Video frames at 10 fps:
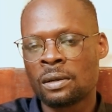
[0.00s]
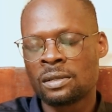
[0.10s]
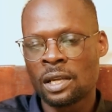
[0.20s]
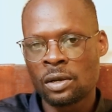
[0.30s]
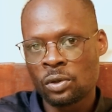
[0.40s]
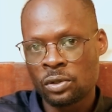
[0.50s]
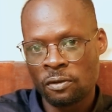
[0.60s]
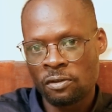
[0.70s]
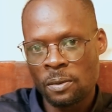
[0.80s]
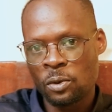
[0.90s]
cycles
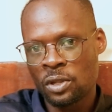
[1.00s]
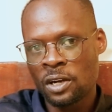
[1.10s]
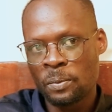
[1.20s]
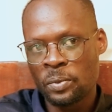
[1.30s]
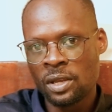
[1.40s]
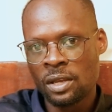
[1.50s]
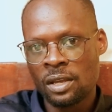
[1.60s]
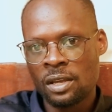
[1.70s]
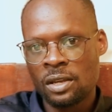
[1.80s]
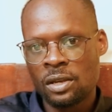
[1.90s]
of chemotherapy,
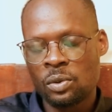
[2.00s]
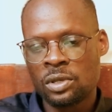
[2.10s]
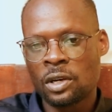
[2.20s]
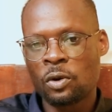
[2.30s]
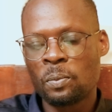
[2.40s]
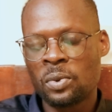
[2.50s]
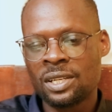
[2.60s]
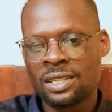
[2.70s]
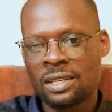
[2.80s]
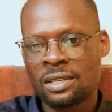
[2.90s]
which I
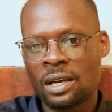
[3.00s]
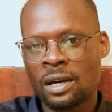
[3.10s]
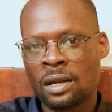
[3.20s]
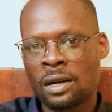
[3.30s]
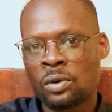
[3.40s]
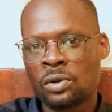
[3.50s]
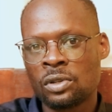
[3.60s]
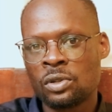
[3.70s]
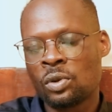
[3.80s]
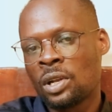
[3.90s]
completed
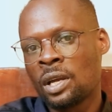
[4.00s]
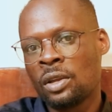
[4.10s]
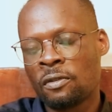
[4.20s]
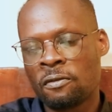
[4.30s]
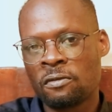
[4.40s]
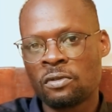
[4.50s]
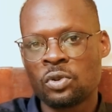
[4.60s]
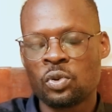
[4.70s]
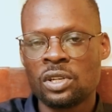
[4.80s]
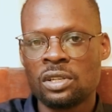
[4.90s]
around July of
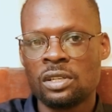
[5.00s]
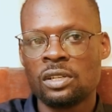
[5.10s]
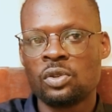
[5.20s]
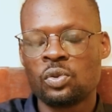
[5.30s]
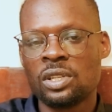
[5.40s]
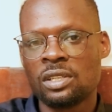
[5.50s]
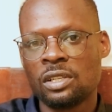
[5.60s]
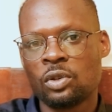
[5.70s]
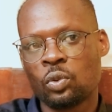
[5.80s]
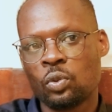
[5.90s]

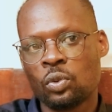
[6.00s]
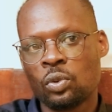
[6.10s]
2022.